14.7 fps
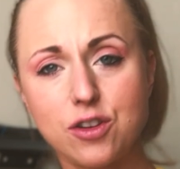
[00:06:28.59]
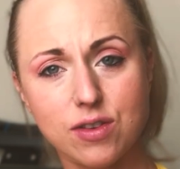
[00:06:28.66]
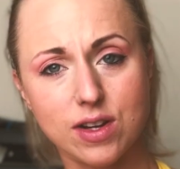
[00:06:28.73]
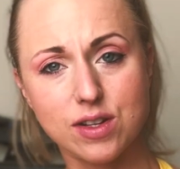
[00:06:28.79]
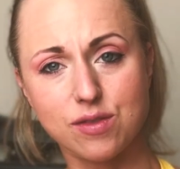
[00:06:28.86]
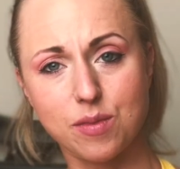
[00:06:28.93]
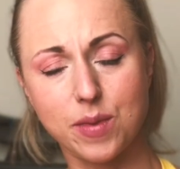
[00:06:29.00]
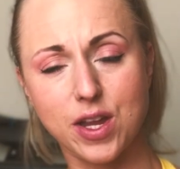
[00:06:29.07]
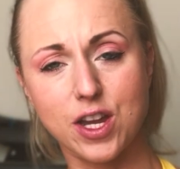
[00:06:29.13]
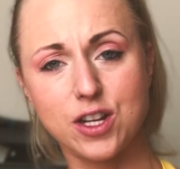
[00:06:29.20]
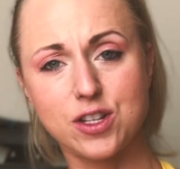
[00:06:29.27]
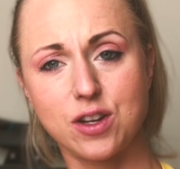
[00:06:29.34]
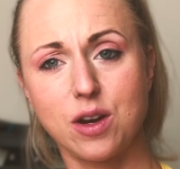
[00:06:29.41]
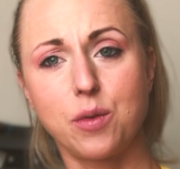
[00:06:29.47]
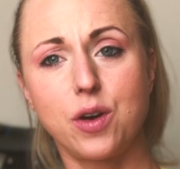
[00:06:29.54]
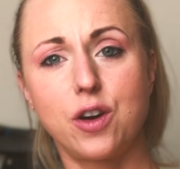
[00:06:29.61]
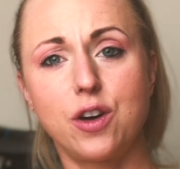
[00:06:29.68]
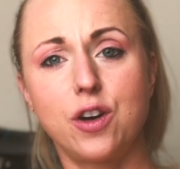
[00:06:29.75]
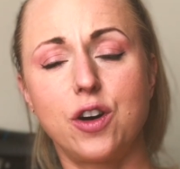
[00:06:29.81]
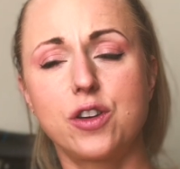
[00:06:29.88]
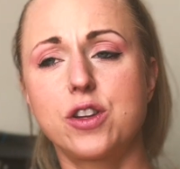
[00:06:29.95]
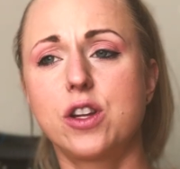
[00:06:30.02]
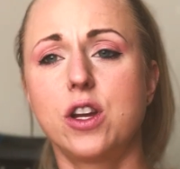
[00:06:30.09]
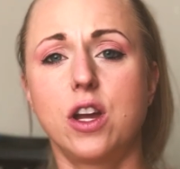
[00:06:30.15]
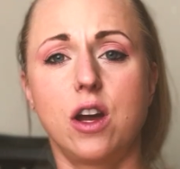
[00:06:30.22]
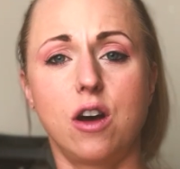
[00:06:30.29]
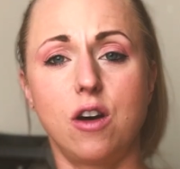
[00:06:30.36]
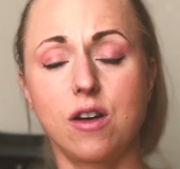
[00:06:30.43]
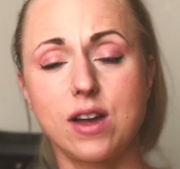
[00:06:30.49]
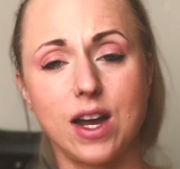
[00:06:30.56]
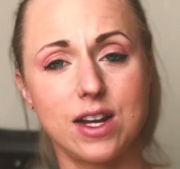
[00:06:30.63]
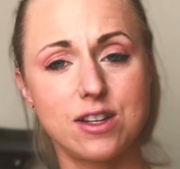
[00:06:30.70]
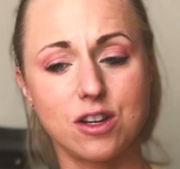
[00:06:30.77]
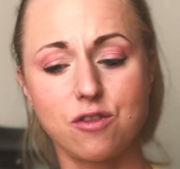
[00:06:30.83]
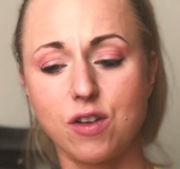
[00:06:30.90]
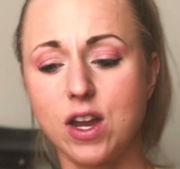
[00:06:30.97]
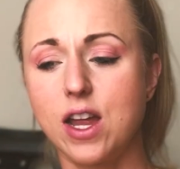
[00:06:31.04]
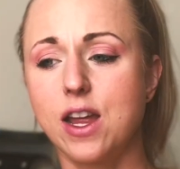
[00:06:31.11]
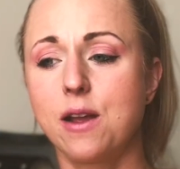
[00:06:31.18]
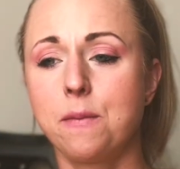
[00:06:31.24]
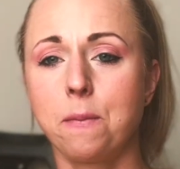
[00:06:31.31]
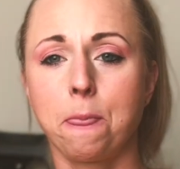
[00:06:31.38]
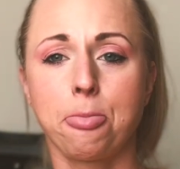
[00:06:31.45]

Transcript: transformation award or category,